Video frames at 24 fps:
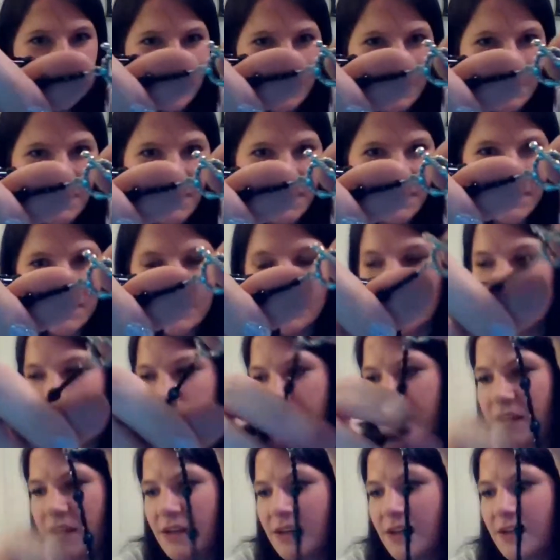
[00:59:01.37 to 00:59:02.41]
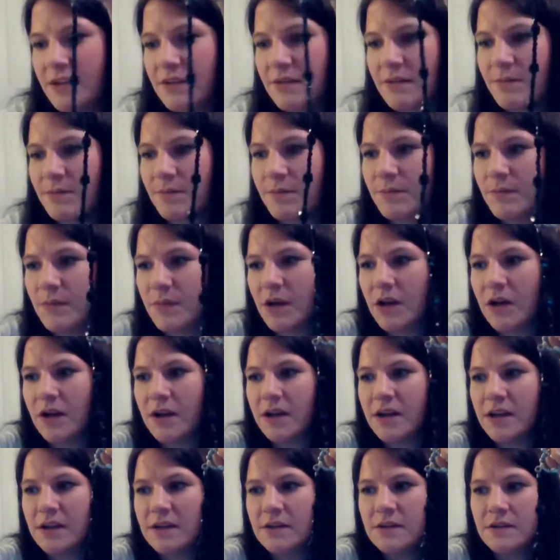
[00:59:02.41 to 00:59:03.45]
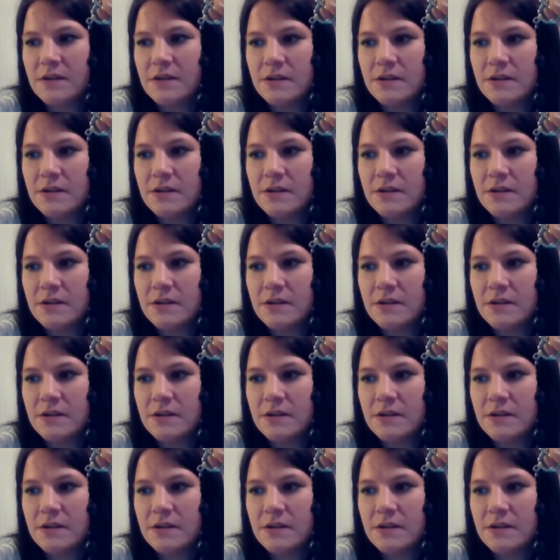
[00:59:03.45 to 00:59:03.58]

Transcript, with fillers: It's a nice little finding on it.